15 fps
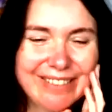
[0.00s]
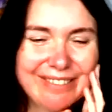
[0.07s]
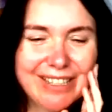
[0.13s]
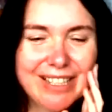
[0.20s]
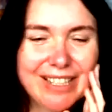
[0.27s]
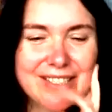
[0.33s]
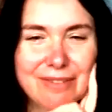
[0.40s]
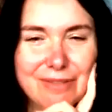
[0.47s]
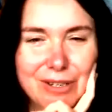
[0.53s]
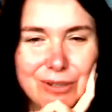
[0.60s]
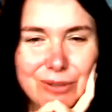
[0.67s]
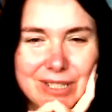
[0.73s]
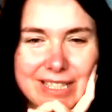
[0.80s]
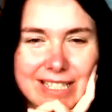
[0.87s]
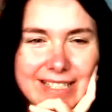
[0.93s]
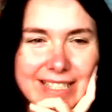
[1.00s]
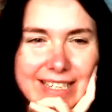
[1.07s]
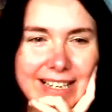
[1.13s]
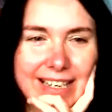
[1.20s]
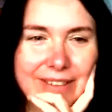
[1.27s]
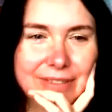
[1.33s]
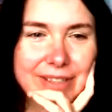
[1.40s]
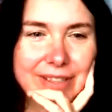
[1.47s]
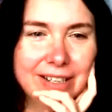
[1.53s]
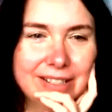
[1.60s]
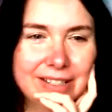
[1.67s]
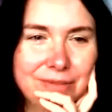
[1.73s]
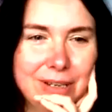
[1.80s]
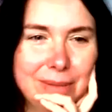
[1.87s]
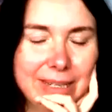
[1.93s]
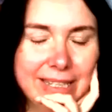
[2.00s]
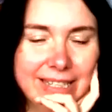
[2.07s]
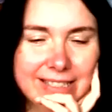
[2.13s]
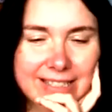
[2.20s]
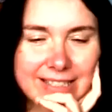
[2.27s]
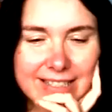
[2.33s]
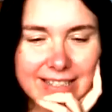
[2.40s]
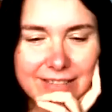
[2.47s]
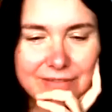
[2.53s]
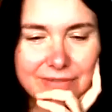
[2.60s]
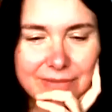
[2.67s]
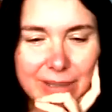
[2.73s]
realise I've recorded the ceiling for the last 3 minutes instead of